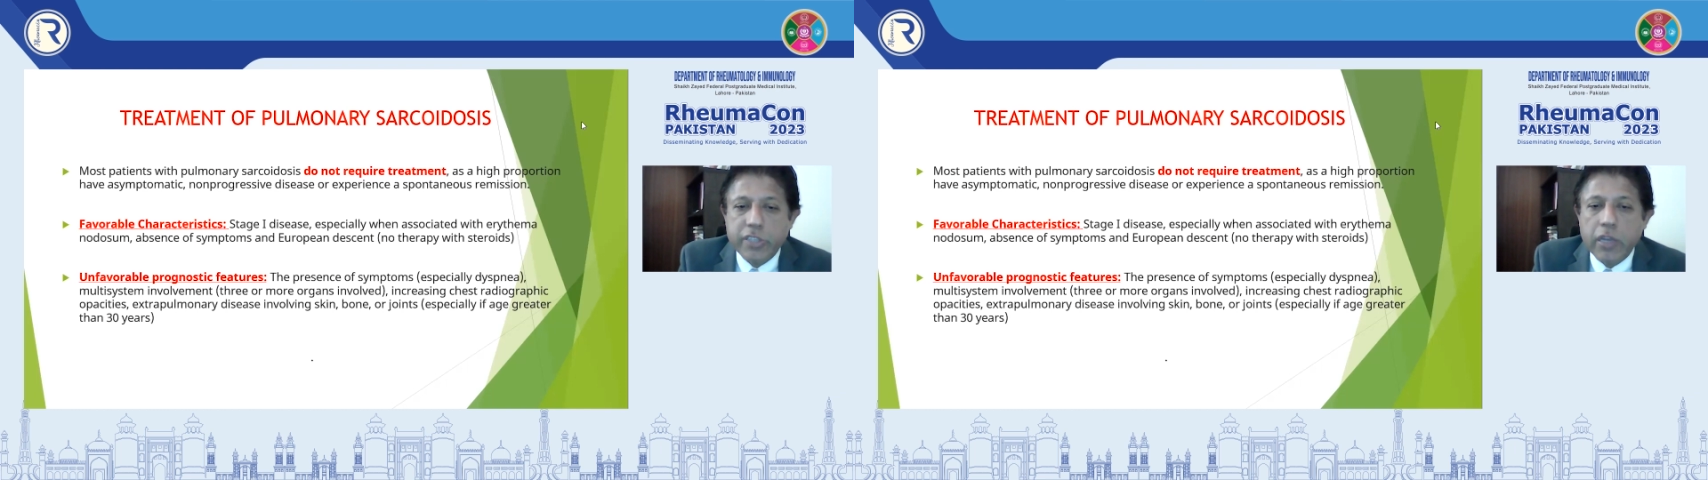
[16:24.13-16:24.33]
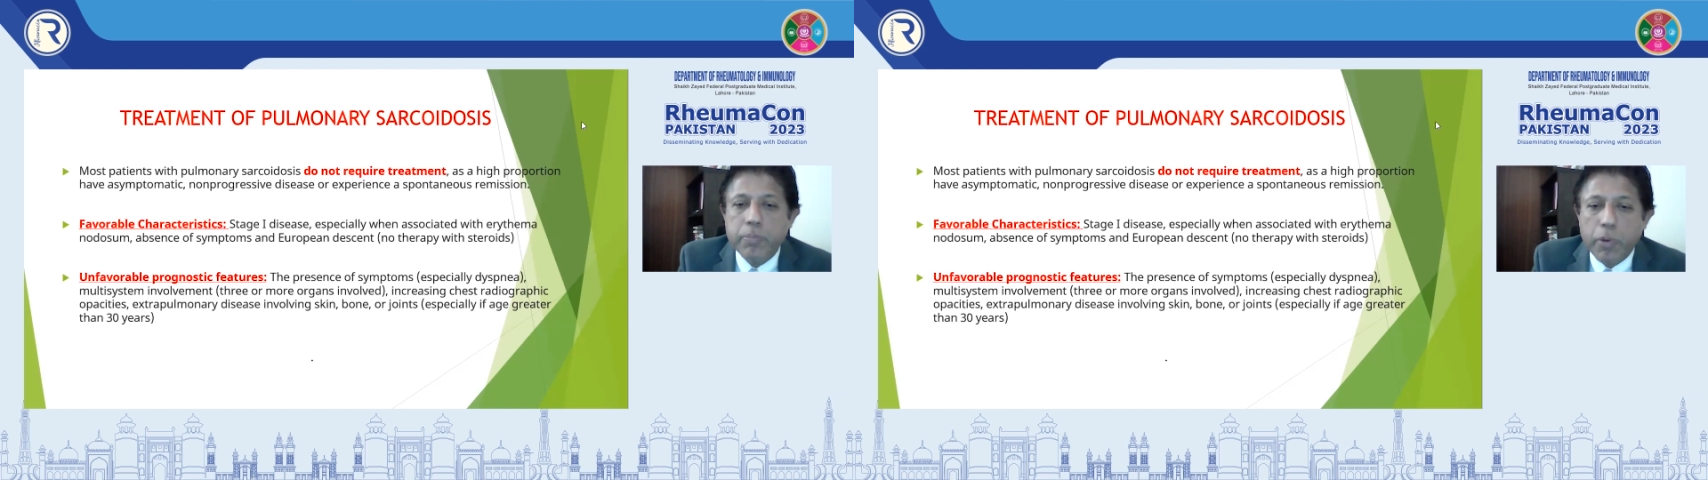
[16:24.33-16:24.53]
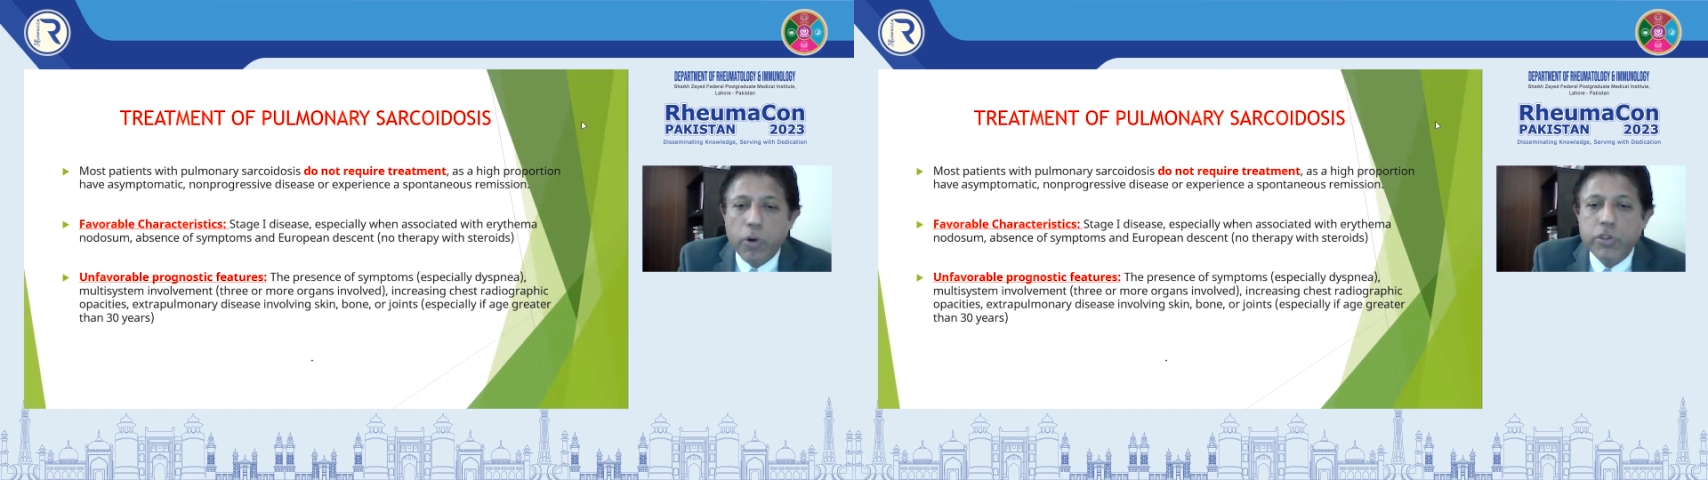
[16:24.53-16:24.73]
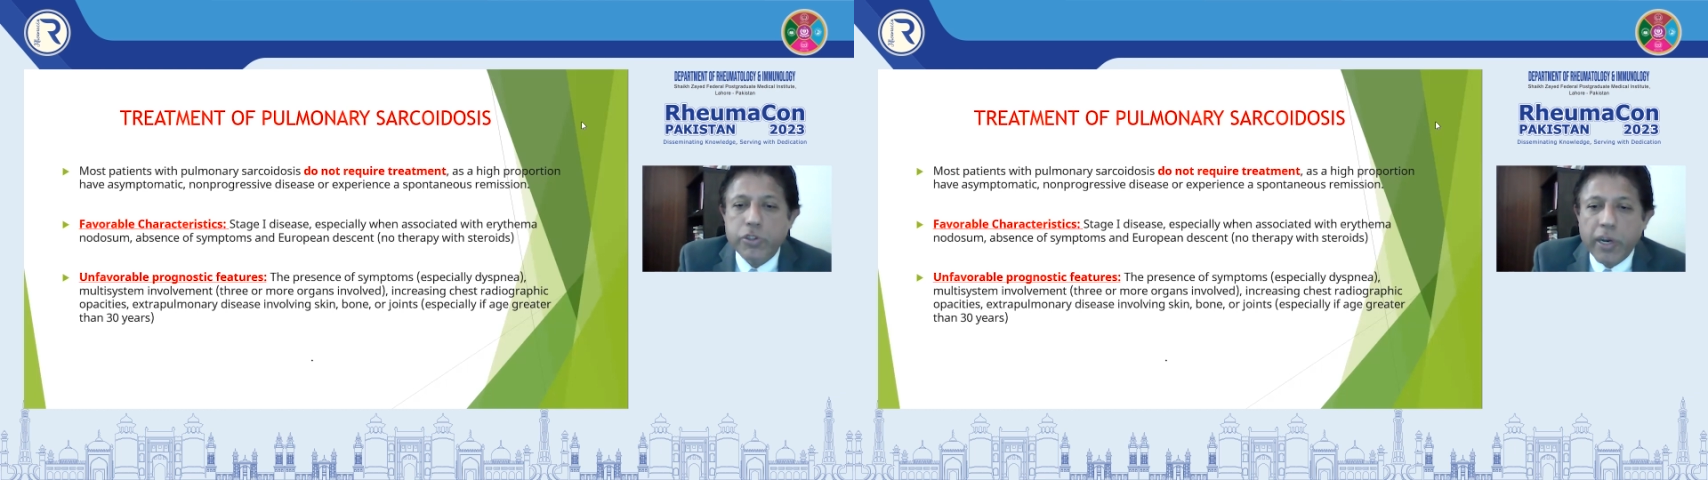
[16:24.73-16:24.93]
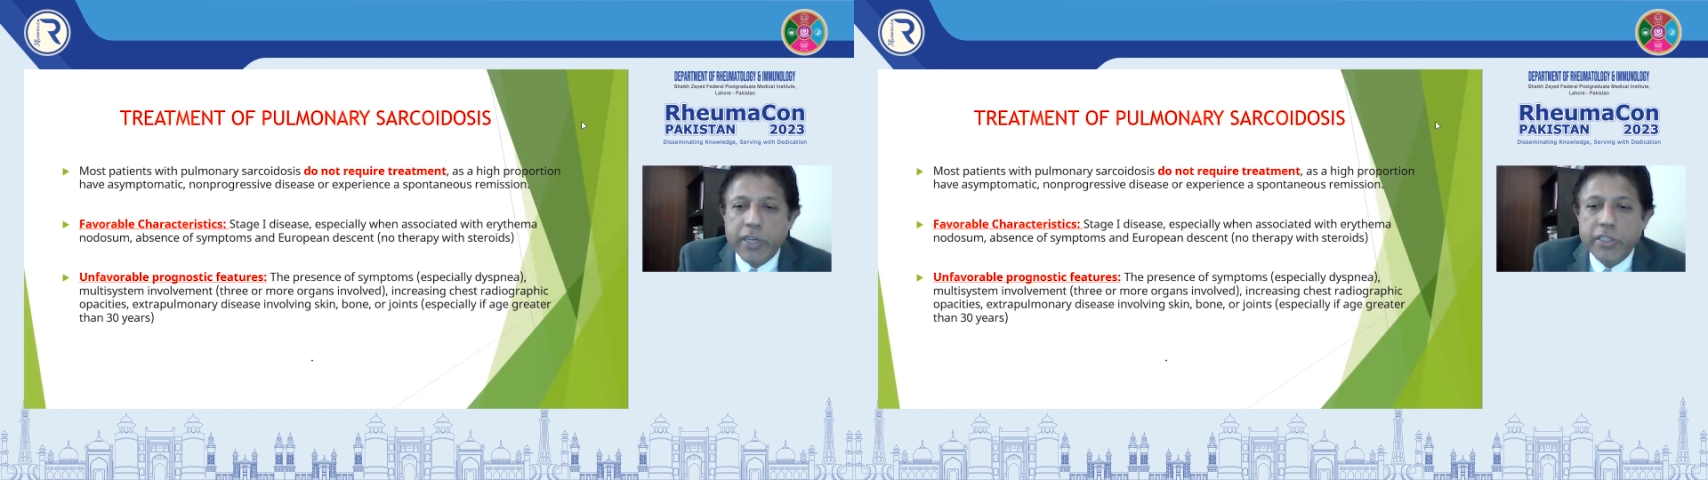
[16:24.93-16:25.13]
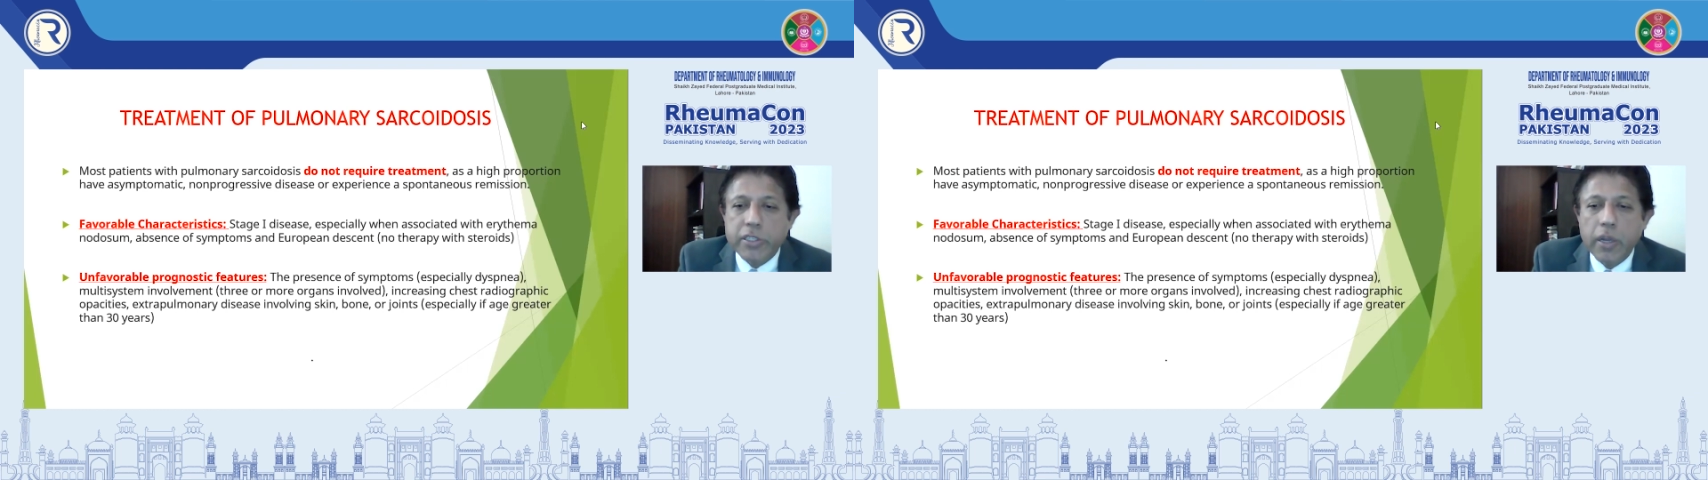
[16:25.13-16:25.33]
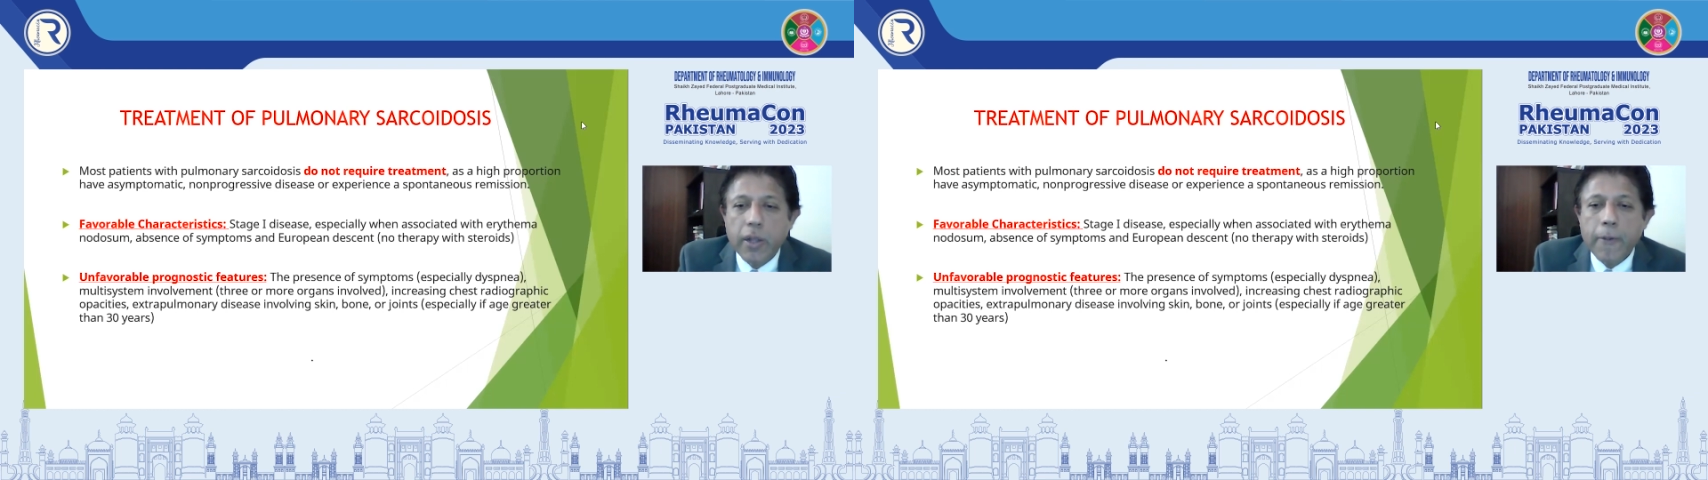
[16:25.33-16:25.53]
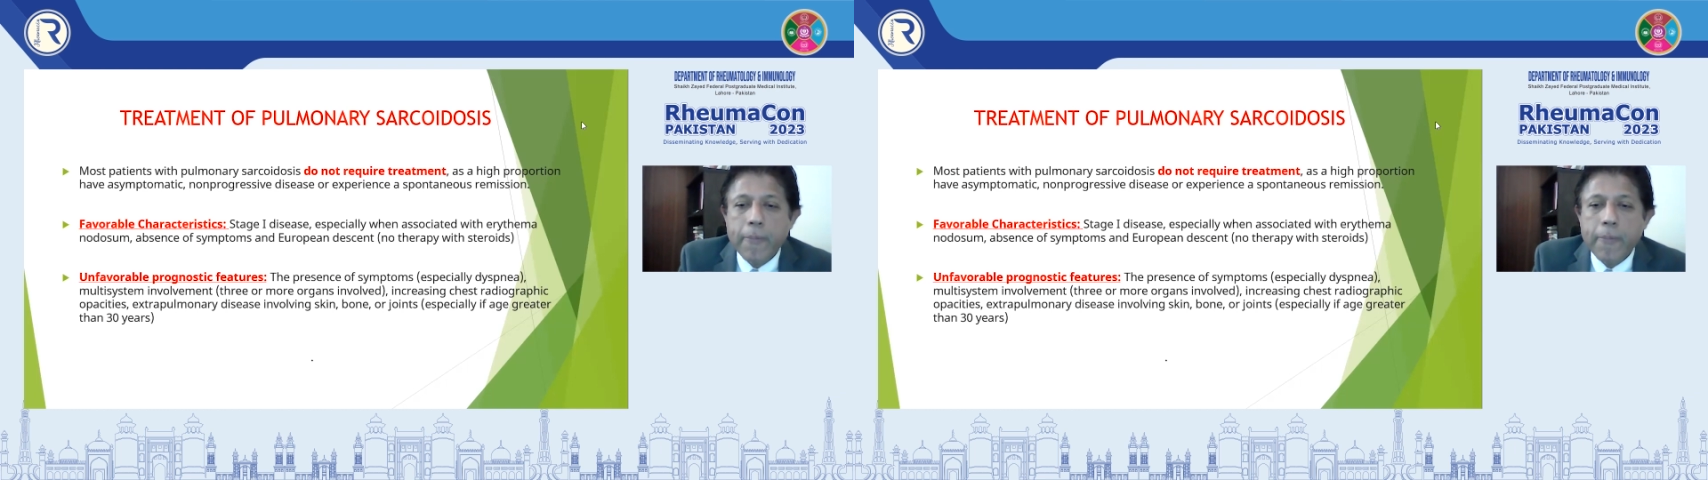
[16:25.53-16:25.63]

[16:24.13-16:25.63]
skin, bone, joints.